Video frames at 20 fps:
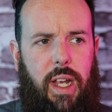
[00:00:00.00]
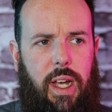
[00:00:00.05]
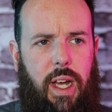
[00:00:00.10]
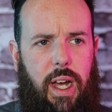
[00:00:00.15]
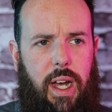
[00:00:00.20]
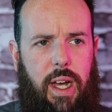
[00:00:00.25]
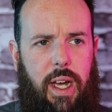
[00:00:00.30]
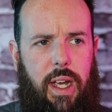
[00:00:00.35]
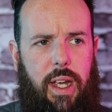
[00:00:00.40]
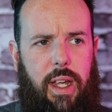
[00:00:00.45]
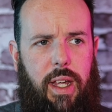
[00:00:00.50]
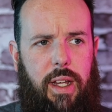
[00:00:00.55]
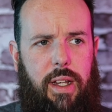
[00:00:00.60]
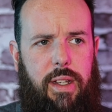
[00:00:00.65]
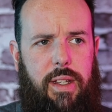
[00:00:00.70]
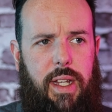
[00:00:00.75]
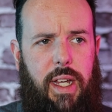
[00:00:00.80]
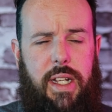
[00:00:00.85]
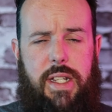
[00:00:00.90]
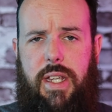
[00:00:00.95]
I
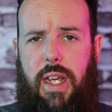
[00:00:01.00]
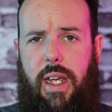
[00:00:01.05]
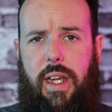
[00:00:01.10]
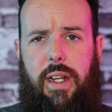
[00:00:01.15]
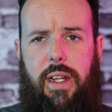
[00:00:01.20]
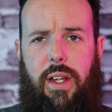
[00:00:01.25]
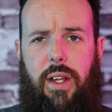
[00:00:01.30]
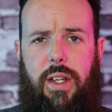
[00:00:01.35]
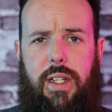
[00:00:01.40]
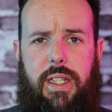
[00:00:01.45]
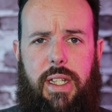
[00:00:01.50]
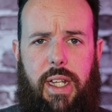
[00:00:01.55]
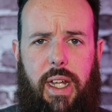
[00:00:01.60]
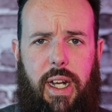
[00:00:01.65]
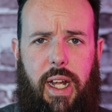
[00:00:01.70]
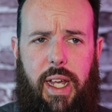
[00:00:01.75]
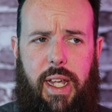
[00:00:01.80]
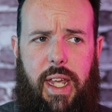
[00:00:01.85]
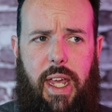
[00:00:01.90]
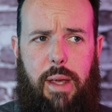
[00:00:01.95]
did psychedelics and then
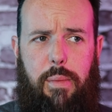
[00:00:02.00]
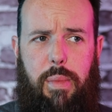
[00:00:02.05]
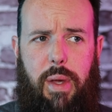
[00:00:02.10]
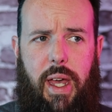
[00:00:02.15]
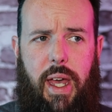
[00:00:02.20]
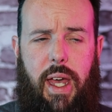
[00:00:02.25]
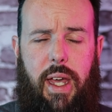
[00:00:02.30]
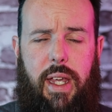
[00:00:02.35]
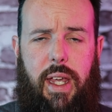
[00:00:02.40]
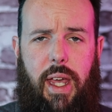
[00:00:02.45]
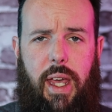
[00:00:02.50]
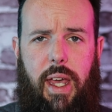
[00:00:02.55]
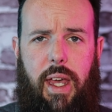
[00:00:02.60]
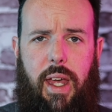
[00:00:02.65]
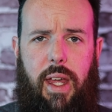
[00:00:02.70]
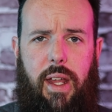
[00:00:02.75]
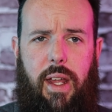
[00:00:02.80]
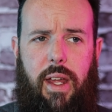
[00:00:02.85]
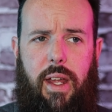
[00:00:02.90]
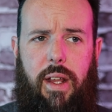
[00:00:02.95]
I came back
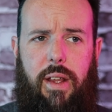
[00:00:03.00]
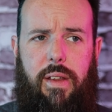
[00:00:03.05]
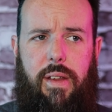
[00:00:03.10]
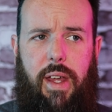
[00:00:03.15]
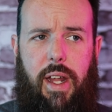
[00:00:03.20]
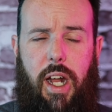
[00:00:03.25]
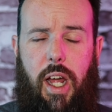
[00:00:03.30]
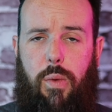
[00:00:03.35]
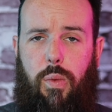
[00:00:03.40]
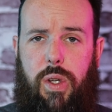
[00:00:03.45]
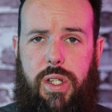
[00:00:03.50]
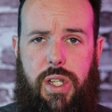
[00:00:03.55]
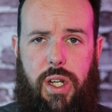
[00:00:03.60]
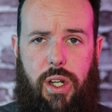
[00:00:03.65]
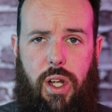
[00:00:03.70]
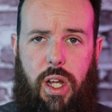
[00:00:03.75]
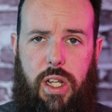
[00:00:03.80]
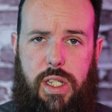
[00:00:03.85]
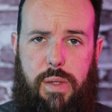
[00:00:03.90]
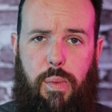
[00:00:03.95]
and then I was a
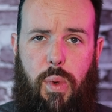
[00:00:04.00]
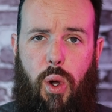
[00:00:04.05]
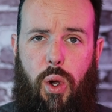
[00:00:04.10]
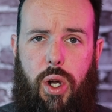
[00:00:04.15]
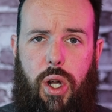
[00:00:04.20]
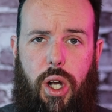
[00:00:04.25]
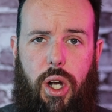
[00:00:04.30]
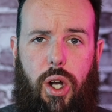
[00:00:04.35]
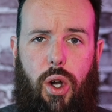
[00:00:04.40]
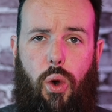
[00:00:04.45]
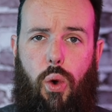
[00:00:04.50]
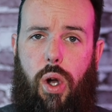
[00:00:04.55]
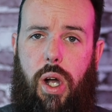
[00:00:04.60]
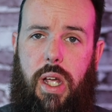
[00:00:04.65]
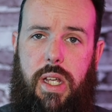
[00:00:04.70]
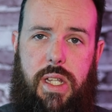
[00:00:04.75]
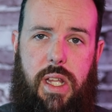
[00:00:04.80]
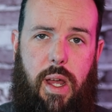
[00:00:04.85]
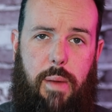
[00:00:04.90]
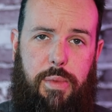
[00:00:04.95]
non-smoker, or I
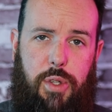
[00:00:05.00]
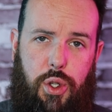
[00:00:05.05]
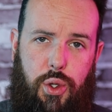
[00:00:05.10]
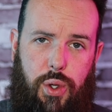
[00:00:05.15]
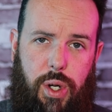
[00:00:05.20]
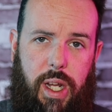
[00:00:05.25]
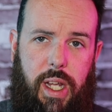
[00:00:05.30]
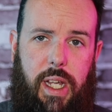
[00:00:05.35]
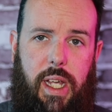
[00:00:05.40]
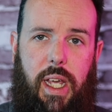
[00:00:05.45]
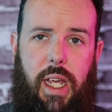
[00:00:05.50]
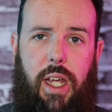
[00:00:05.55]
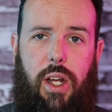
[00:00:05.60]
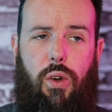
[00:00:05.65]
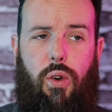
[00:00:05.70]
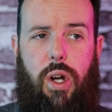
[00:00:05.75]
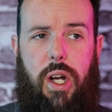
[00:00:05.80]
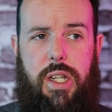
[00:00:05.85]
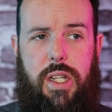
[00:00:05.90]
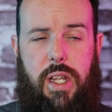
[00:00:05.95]
stopped drinking,
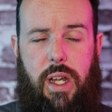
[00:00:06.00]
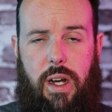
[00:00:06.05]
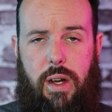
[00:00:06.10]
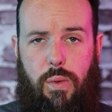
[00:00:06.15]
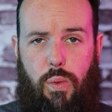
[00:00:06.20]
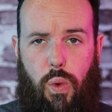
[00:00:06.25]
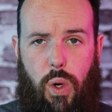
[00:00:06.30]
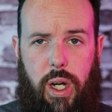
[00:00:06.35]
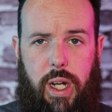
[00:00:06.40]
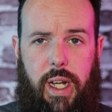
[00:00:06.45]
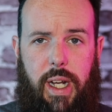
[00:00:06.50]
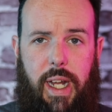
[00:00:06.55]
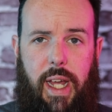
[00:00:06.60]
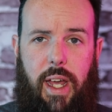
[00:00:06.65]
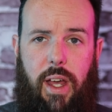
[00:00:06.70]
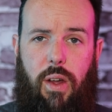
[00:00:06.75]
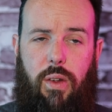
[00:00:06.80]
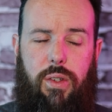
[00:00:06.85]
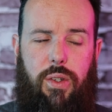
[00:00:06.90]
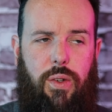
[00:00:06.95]
or I started working
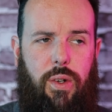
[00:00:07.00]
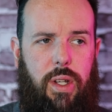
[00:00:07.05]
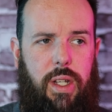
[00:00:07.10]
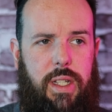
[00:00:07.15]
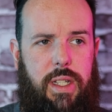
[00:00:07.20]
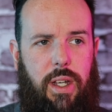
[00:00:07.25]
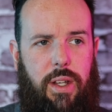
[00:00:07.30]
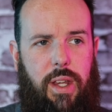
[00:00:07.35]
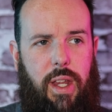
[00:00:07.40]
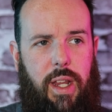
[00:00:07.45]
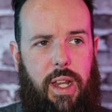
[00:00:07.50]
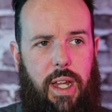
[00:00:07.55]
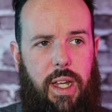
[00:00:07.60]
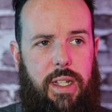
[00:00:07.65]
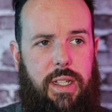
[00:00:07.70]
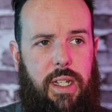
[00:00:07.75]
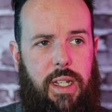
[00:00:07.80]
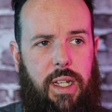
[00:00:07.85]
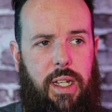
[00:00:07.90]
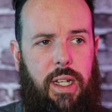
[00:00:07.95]
out, doing all these healthy
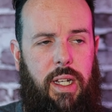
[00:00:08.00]
things.